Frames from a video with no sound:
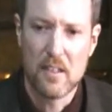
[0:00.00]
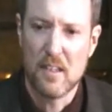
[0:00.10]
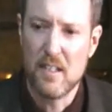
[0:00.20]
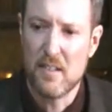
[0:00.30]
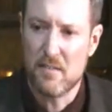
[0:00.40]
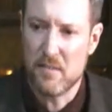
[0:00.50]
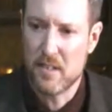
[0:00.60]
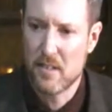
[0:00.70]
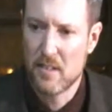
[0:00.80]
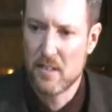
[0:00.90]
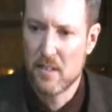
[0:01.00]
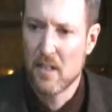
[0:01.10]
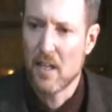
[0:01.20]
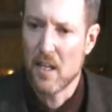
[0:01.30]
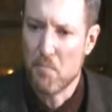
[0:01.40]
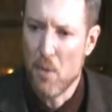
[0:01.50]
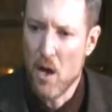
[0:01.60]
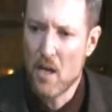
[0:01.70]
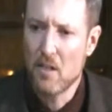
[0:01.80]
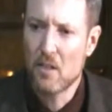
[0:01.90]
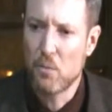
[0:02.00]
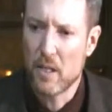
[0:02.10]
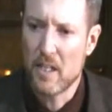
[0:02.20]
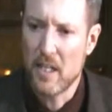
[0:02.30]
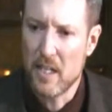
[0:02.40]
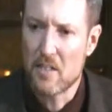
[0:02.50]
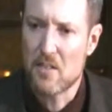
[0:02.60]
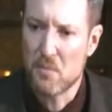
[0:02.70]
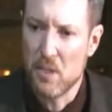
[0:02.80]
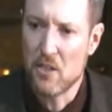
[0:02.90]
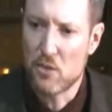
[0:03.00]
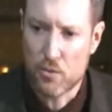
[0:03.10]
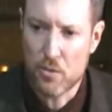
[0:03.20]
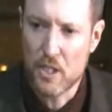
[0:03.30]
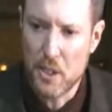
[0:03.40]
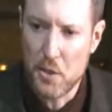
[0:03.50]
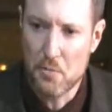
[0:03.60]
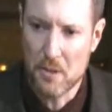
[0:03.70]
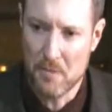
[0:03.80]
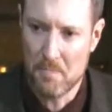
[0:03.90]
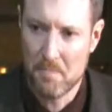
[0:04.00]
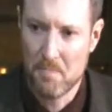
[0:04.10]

lived, and modeled what it is to be truly human.